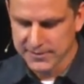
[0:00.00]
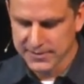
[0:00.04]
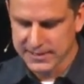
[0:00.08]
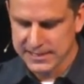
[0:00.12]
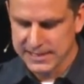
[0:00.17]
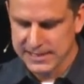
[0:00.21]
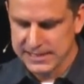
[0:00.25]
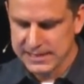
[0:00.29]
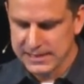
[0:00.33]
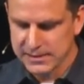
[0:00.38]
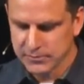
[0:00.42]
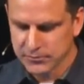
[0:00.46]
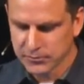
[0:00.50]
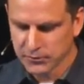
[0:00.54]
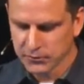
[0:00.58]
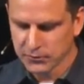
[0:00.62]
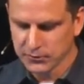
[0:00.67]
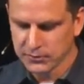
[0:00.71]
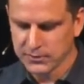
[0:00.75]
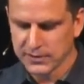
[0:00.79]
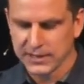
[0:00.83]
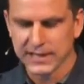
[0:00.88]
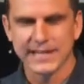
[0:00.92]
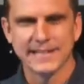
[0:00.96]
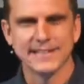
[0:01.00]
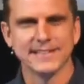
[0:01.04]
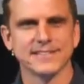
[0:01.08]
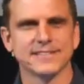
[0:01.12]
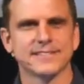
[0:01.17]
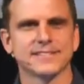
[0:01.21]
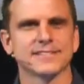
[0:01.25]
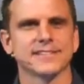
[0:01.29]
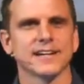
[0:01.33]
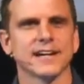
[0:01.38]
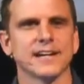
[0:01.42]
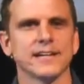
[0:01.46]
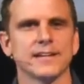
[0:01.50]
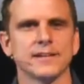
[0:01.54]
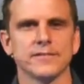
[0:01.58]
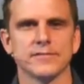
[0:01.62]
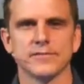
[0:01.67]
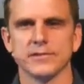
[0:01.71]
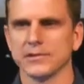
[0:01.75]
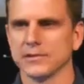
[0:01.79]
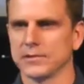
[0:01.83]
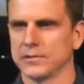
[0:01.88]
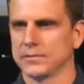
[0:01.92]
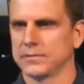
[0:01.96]
the evil inside of
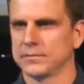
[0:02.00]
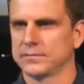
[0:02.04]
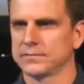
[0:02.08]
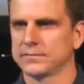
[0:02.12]
you.